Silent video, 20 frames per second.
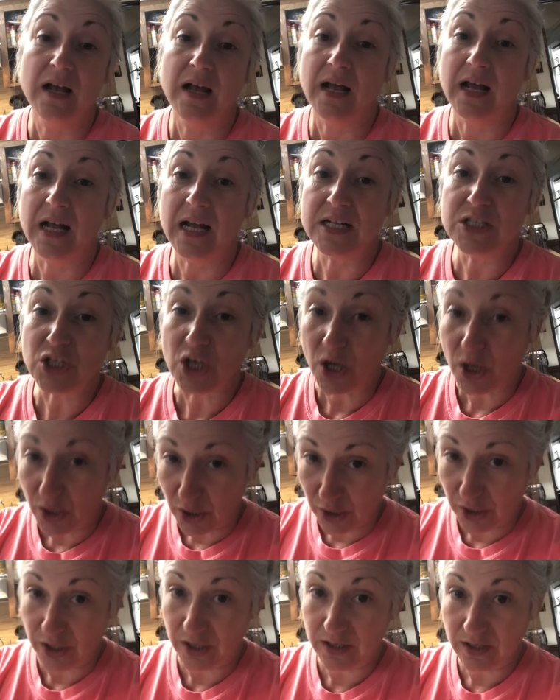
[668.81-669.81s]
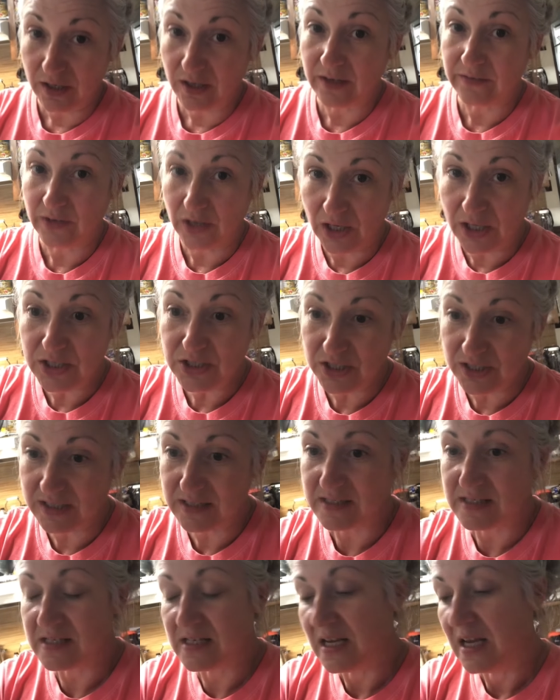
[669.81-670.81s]
a ton of
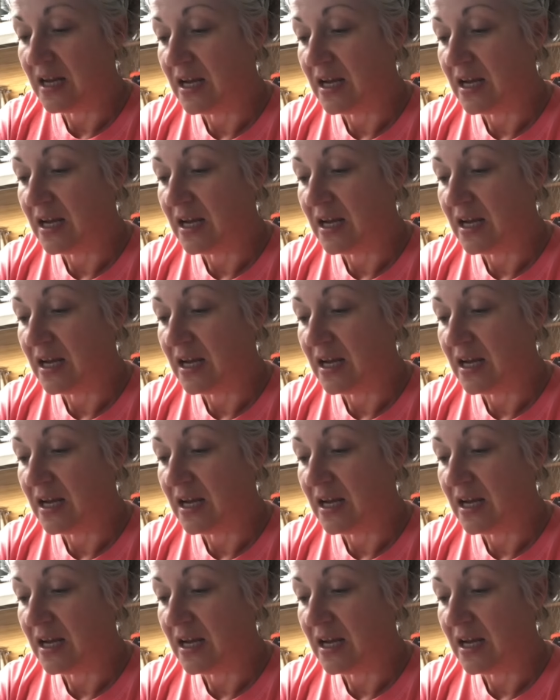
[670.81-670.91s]
onions.